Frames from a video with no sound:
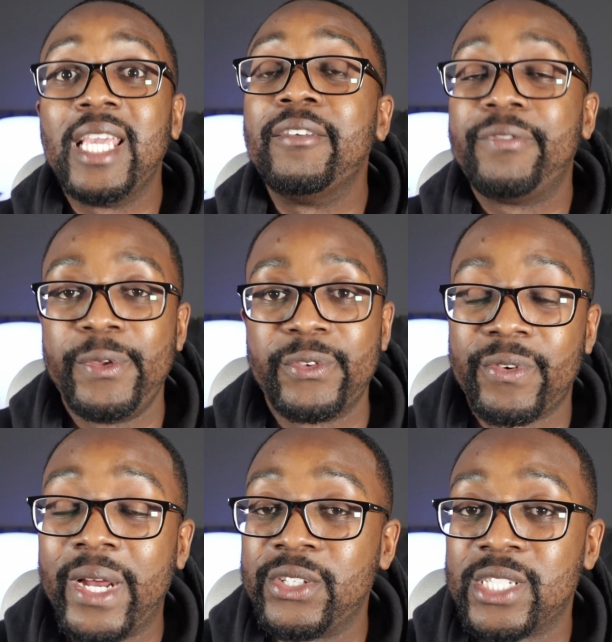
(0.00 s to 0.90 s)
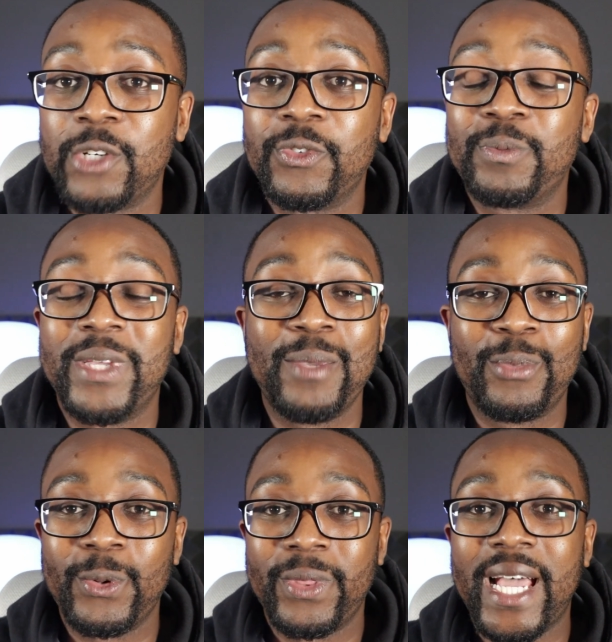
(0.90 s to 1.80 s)
If you surround yourself with
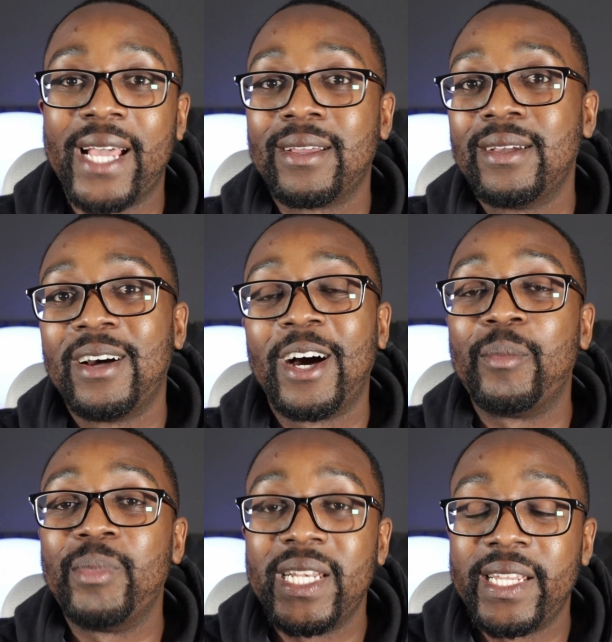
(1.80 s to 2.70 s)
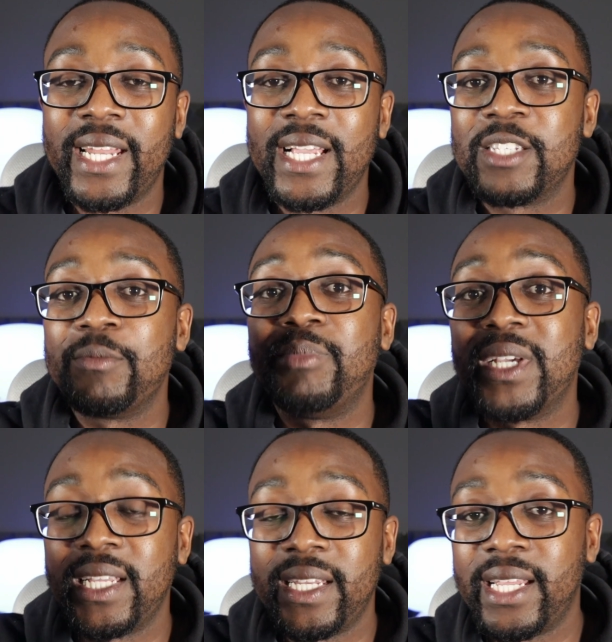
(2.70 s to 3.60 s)
people that are millionaires and
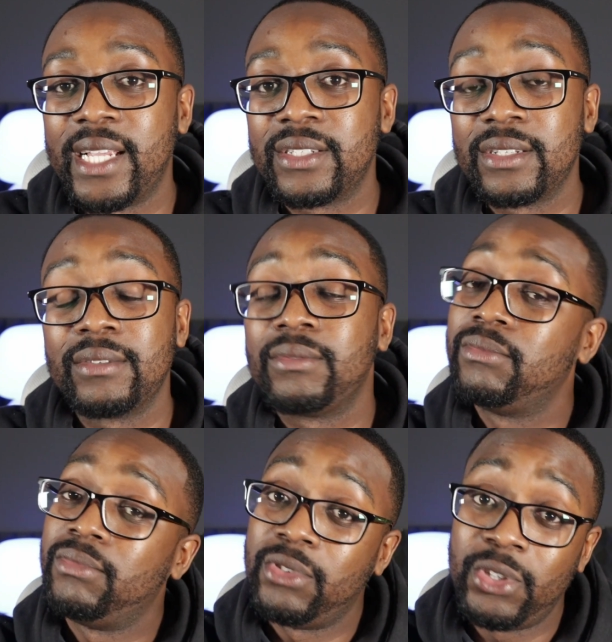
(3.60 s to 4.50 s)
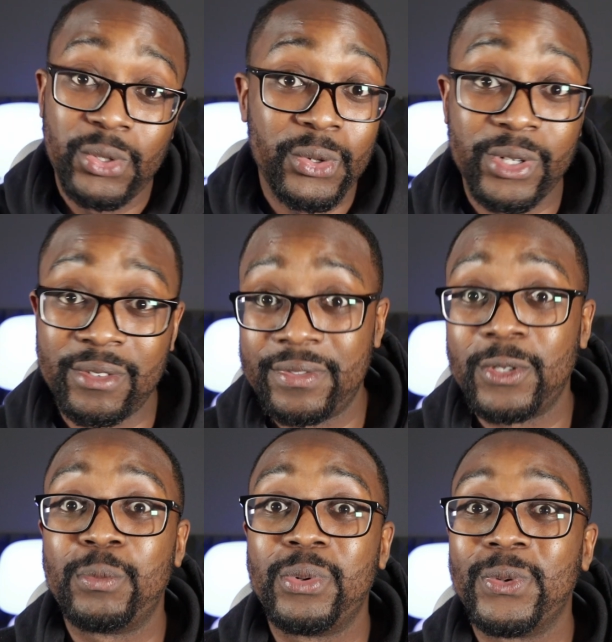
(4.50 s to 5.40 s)
billionaires, you're going to
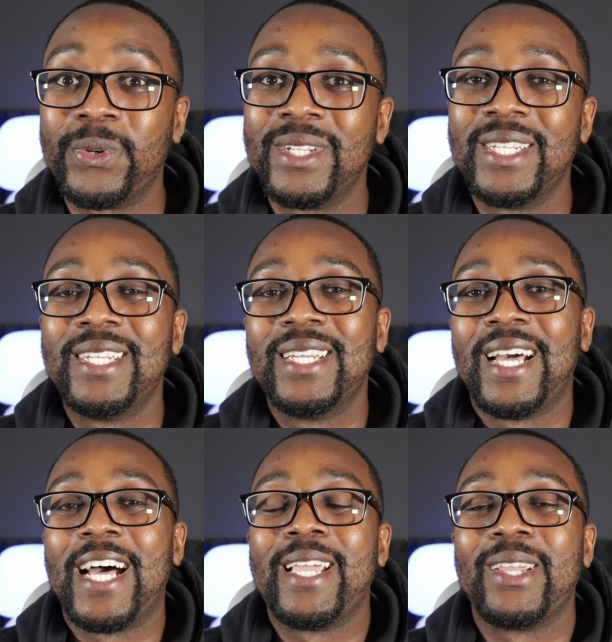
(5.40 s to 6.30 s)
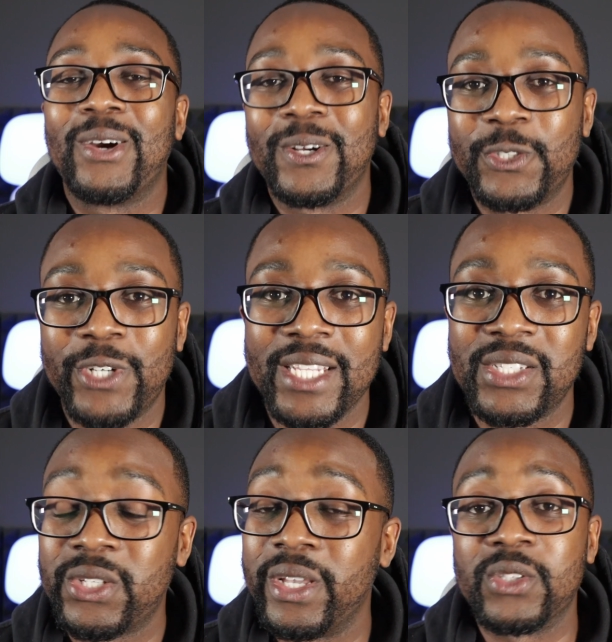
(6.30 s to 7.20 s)
feel poor in
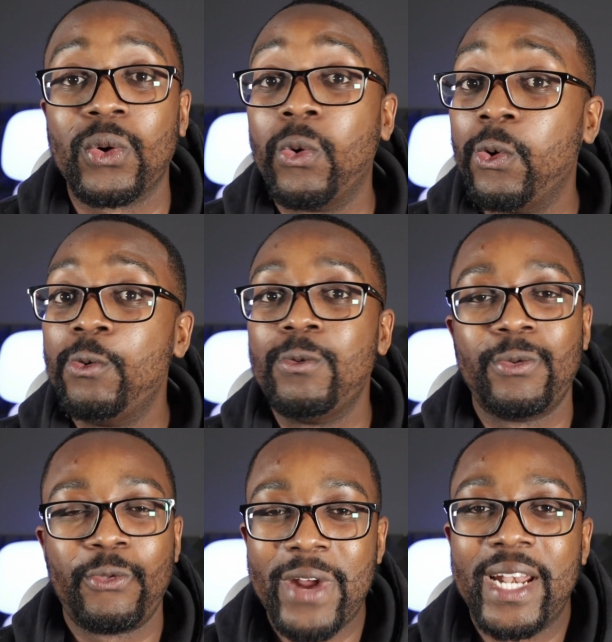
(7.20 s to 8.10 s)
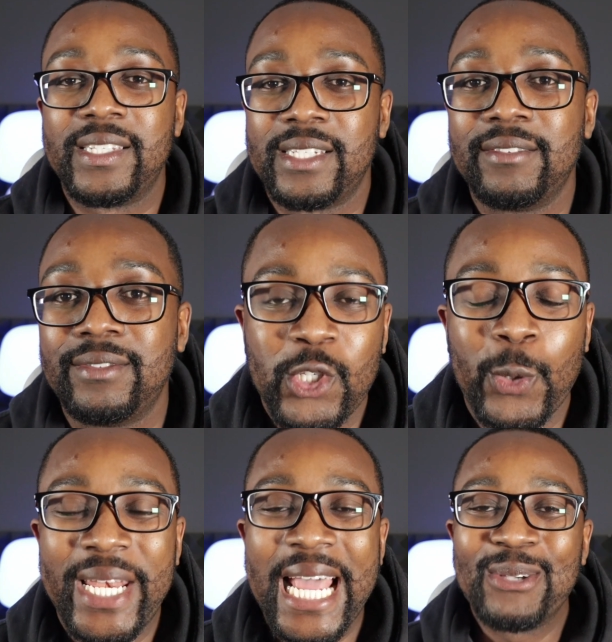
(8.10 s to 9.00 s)
contrast. So it's all relative.
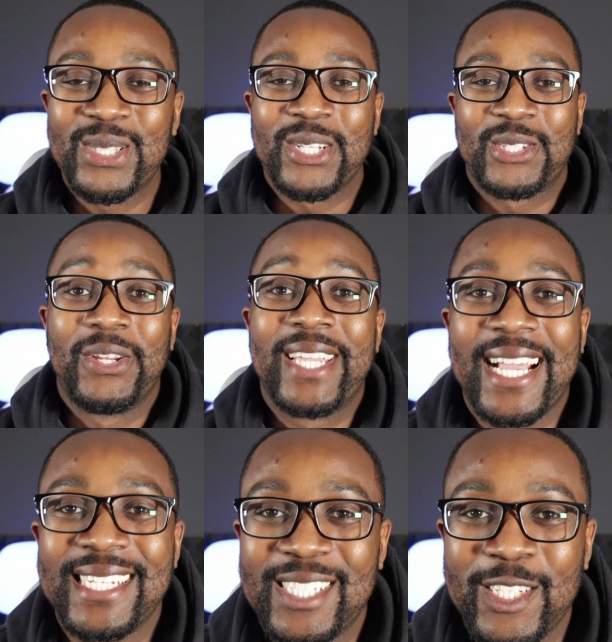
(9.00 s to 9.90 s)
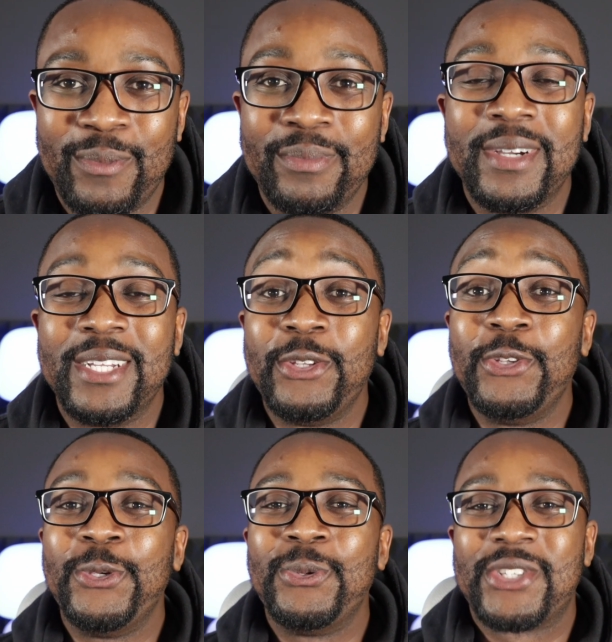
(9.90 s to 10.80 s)
So we now start to look at some
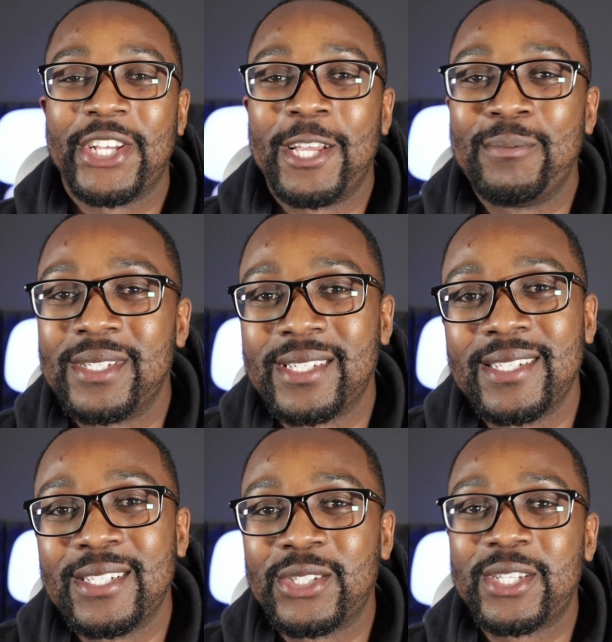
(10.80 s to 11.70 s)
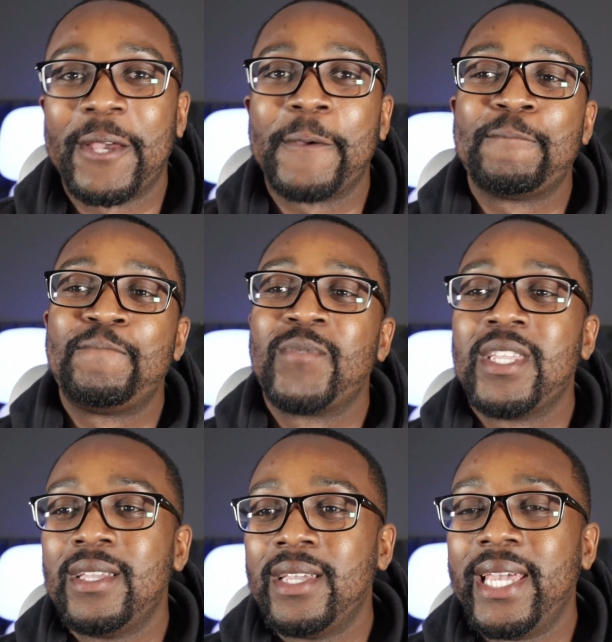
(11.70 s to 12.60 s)
new terms. So
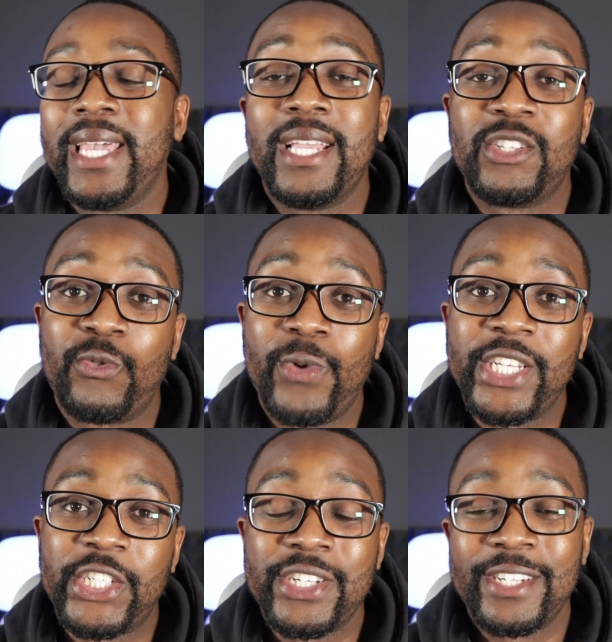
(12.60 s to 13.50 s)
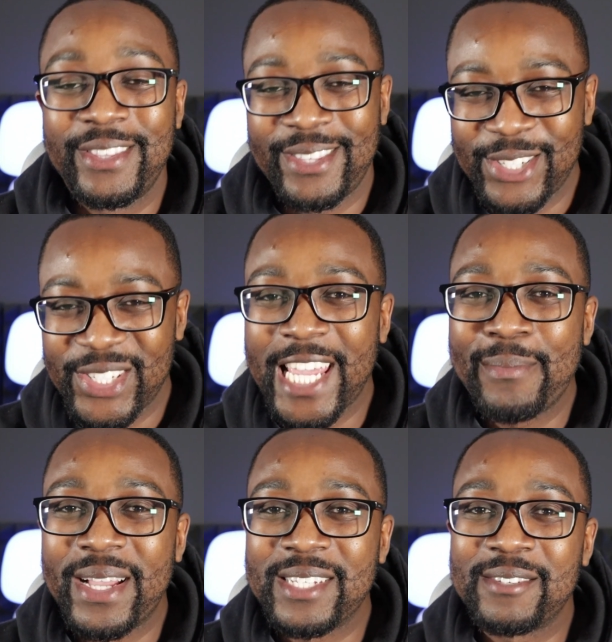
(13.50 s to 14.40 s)
is rich the
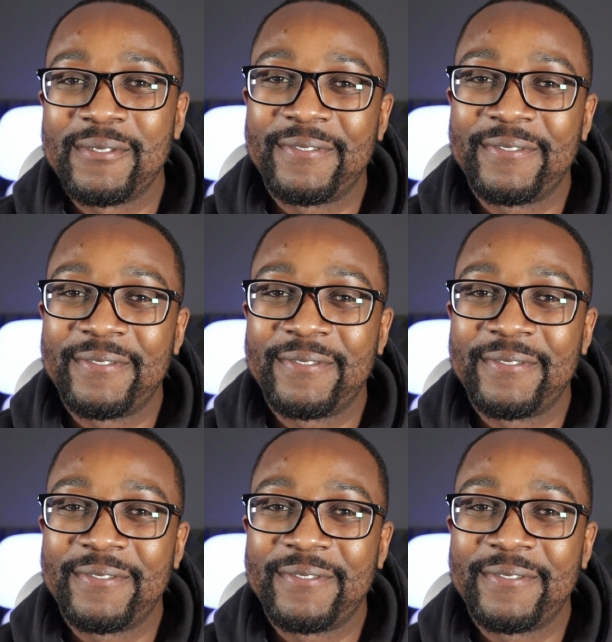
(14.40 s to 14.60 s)
same as